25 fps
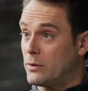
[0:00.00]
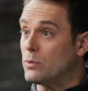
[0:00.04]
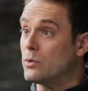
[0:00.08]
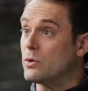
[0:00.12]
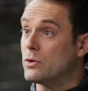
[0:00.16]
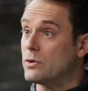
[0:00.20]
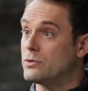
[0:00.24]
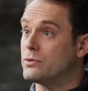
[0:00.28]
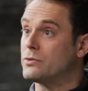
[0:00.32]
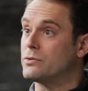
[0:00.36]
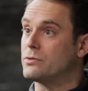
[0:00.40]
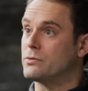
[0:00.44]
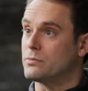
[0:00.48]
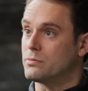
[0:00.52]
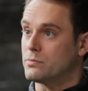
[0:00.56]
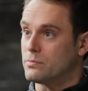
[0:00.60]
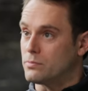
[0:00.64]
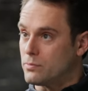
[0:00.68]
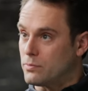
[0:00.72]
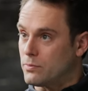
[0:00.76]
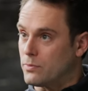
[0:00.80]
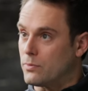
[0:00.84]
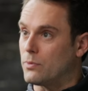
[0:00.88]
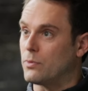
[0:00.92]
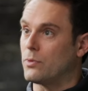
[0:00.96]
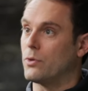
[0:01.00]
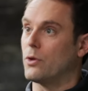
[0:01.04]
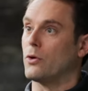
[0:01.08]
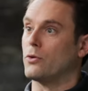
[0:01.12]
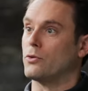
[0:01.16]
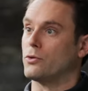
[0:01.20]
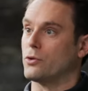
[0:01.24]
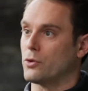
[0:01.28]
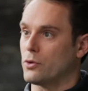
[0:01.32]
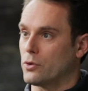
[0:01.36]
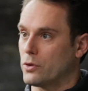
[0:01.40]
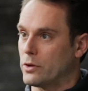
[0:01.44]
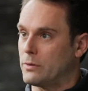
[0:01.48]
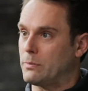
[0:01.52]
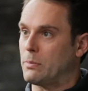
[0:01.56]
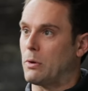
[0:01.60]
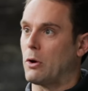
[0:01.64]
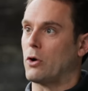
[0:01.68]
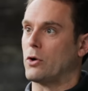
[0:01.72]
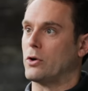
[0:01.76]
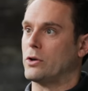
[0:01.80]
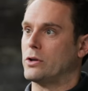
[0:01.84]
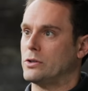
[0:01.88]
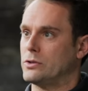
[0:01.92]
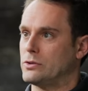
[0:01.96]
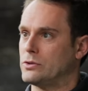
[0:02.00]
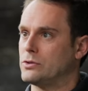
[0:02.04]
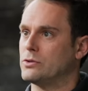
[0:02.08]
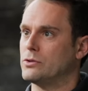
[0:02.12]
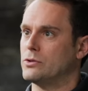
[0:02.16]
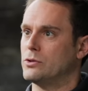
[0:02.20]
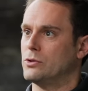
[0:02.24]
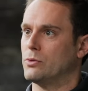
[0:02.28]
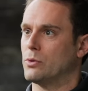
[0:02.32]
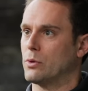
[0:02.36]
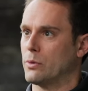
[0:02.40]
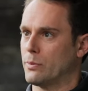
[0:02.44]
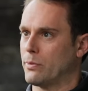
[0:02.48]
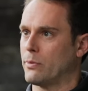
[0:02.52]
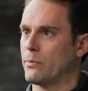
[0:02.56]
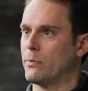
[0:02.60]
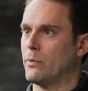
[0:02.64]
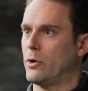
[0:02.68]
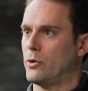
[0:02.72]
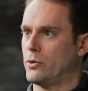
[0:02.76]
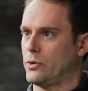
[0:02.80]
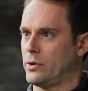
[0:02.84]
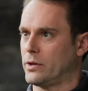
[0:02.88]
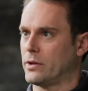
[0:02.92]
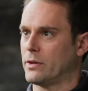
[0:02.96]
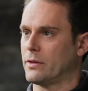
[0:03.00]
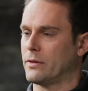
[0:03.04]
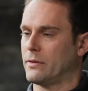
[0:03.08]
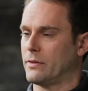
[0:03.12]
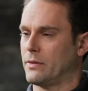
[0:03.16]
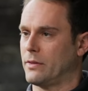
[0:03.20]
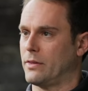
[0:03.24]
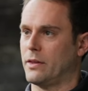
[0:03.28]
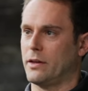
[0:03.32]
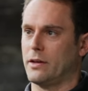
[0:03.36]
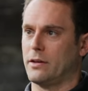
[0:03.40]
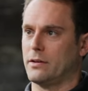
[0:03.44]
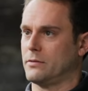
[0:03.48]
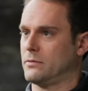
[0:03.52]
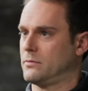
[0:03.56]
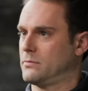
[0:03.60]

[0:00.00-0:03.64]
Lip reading: it was those early parties you were promoting that.